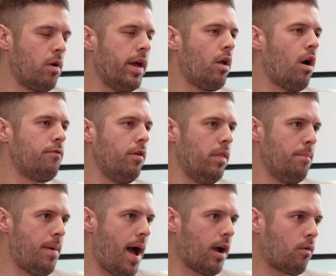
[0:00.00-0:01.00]
write-off in the
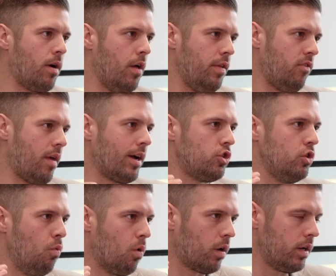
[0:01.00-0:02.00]
background that's
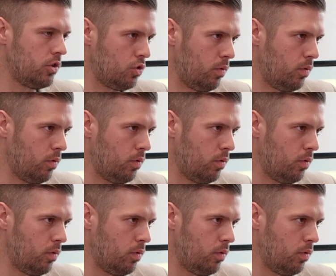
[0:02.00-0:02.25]
actually working